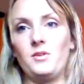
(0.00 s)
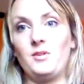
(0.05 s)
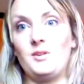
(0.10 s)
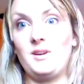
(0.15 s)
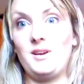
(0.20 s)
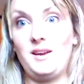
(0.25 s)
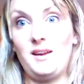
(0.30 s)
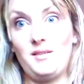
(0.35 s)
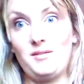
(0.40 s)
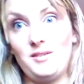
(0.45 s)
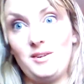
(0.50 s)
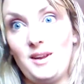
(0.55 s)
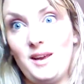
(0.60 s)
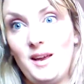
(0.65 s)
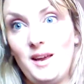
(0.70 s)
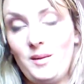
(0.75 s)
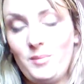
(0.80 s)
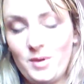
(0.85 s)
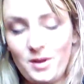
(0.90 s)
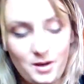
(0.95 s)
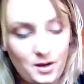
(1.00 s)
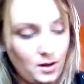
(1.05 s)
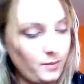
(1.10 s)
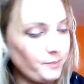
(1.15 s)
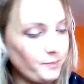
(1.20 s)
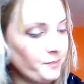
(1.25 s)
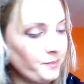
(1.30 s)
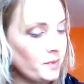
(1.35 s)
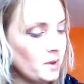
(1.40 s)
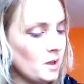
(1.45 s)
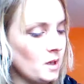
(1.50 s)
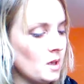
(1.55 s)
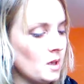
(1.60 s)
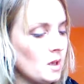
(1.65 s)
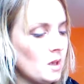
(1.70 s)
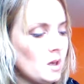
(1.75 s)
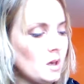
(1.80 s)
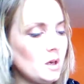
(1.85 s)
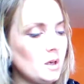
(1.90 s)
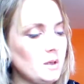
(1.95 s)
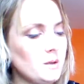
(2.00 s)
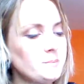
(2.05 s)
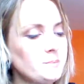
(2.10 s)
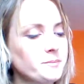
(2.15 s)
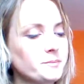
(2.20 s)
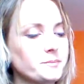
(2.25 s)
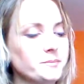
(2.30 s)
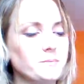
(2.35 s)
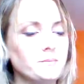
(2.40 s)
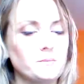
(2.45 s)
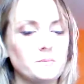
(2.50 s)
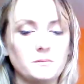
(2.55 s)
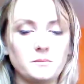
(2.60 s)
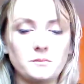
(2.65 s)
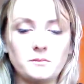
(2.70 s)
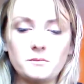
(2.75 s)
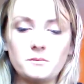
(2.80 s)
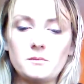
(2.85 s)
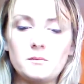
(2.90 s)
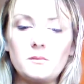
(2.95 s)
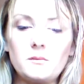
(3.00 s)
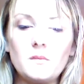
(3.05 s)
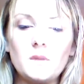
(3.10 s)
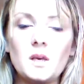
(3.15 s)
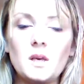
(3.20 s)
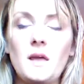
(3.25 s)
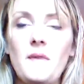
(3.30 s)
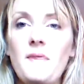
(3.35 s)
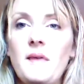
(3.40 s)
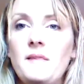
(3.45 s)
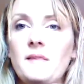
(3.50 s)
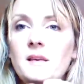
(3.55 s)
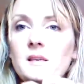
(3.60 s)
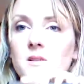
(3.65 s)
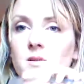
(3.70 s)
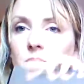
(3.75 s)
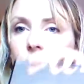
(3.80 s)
Not that I have today, but you know. And then there's